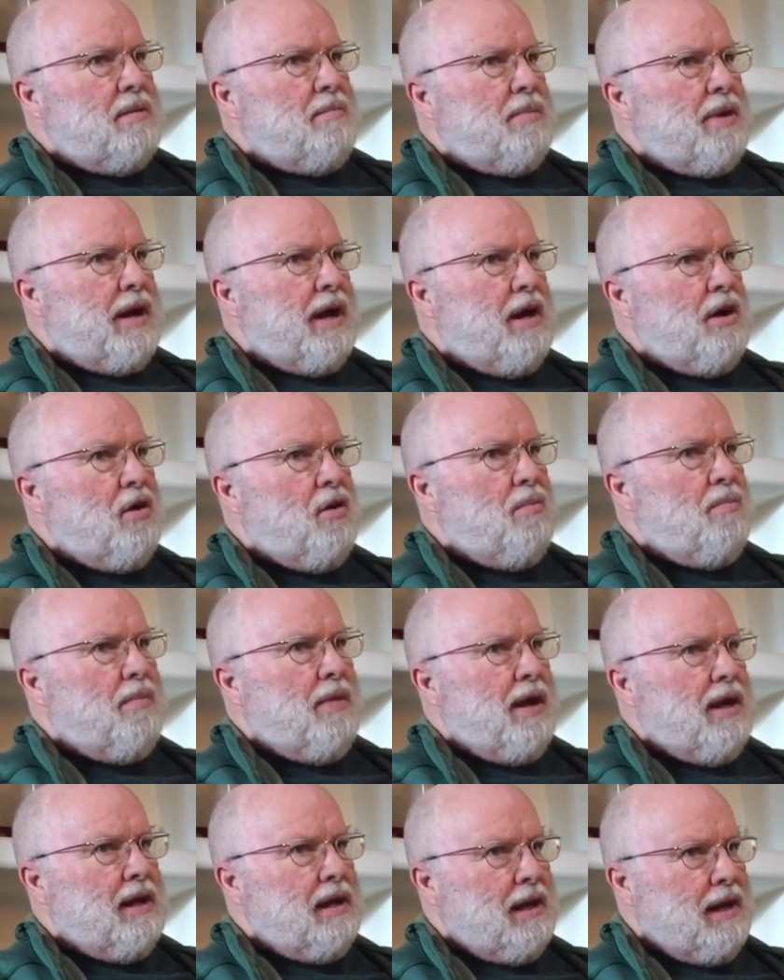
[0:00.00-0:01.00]
But I hope
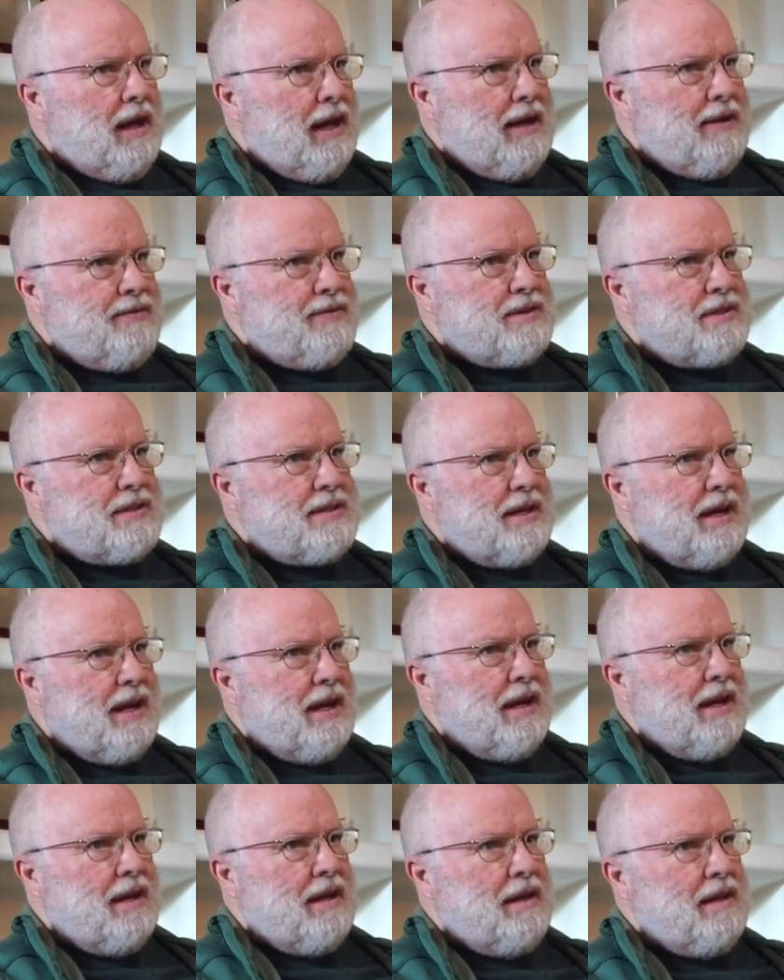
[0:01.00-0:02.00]
my
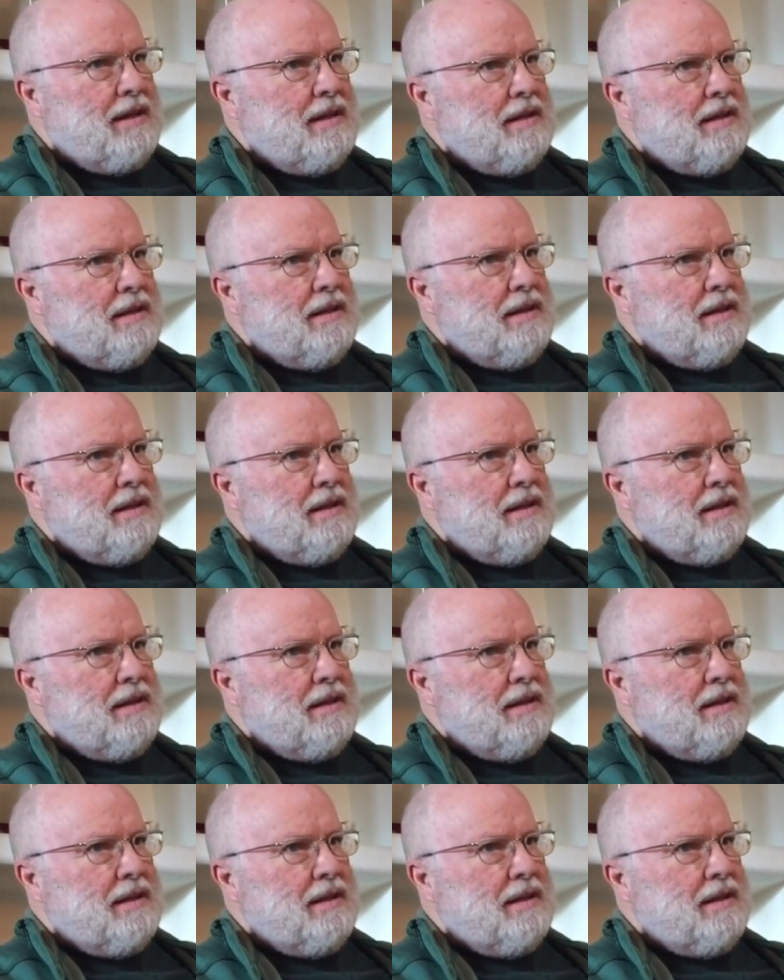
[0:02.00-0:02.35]
lifestyle